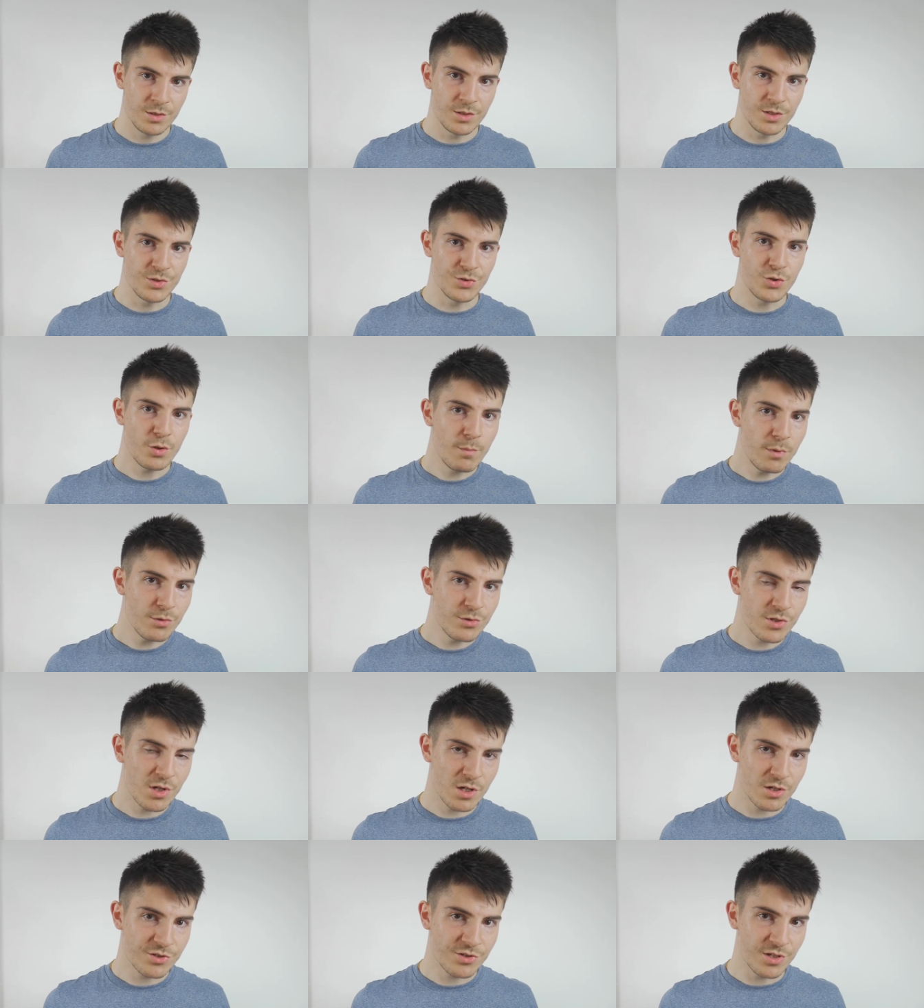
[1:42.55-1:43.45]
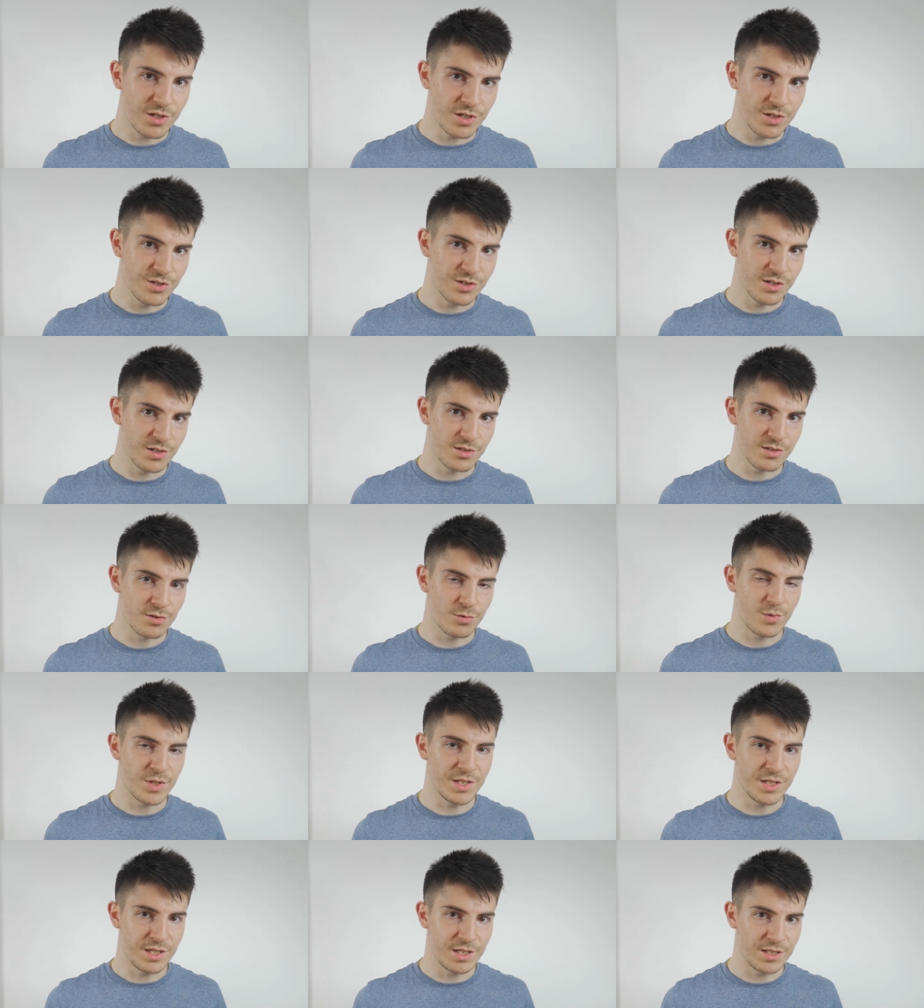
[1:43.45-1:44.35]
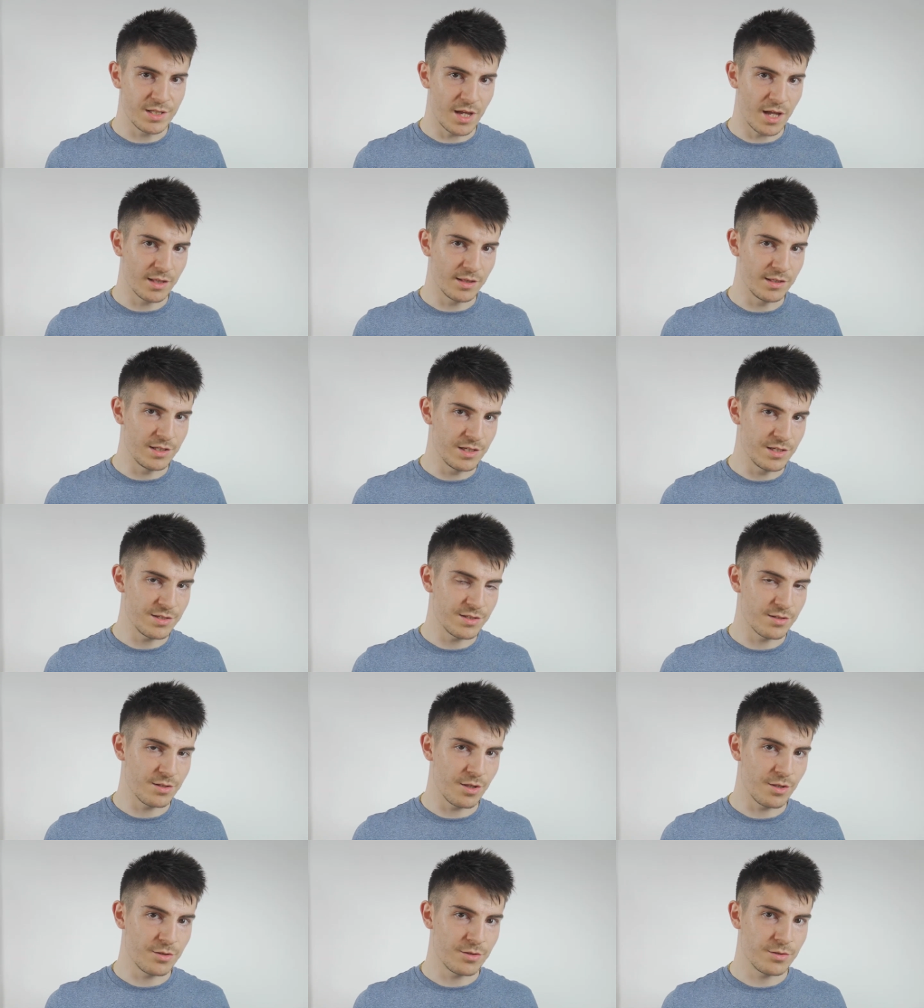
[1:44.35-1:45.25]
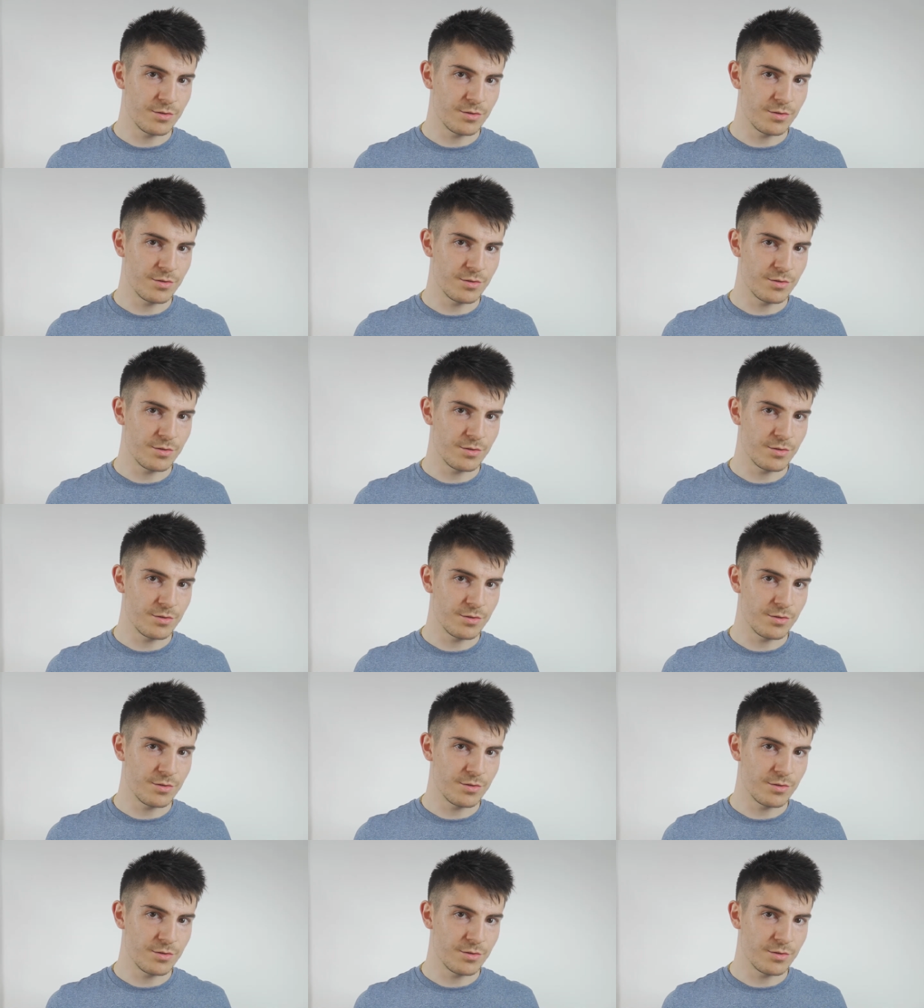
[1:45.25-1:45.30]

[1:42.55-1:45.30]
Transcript: In turbocharged engines, we need at least